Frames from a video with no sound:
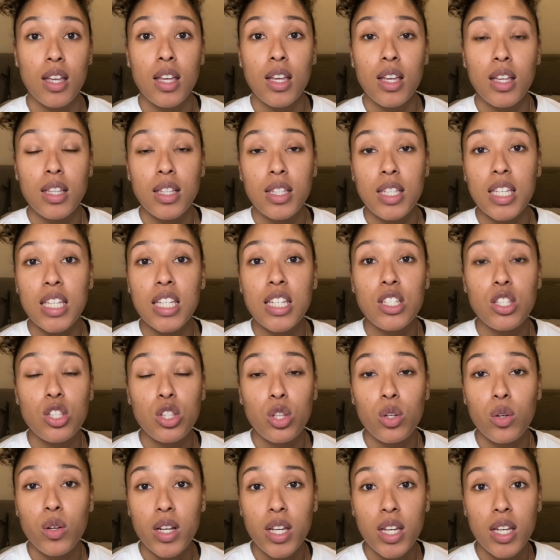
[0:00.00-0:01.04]
These
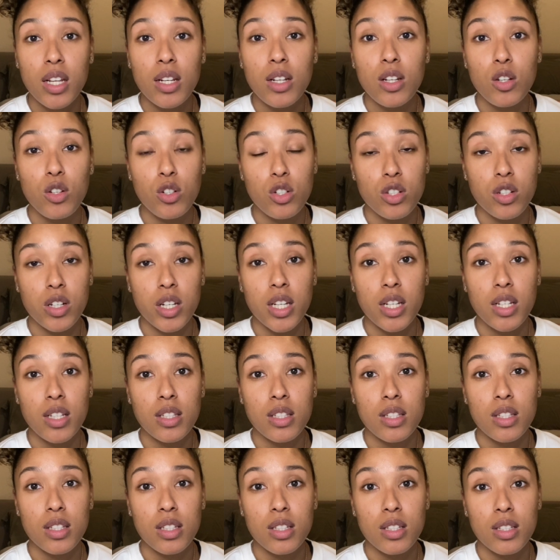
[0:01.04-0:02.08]
3
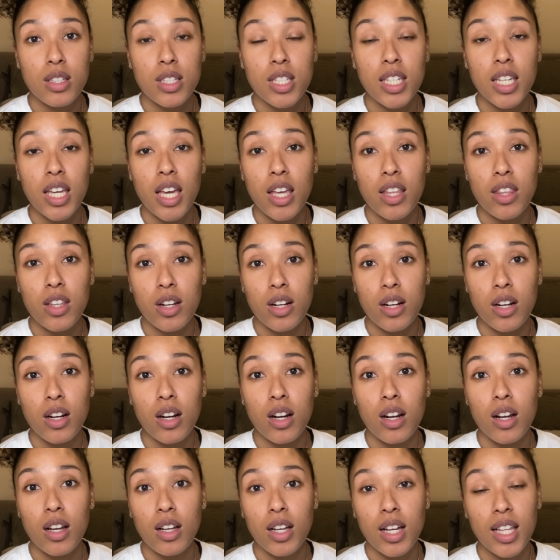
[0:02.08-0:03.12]
nutrients together
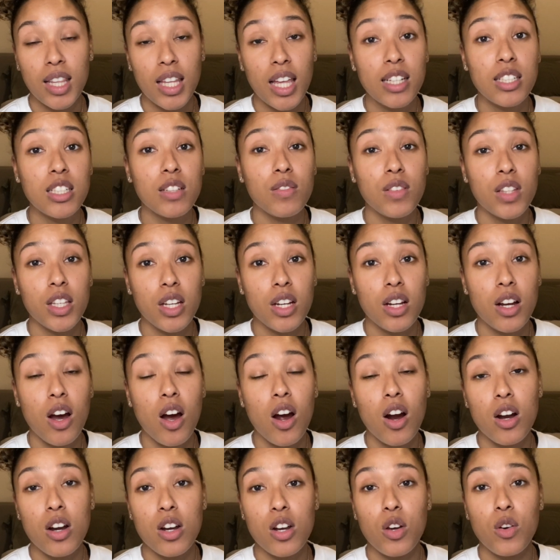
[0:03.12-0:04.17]
collectively
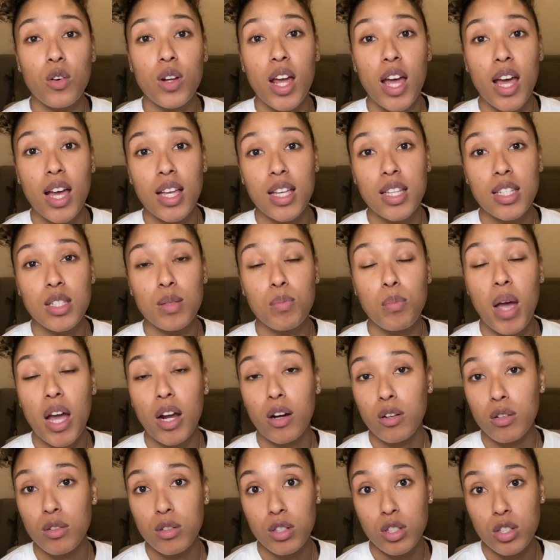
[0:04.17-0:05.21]
are known as
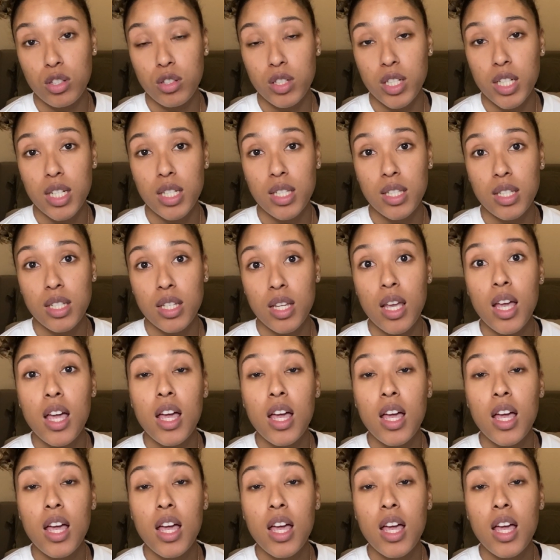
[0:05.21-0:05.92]
macronutrients.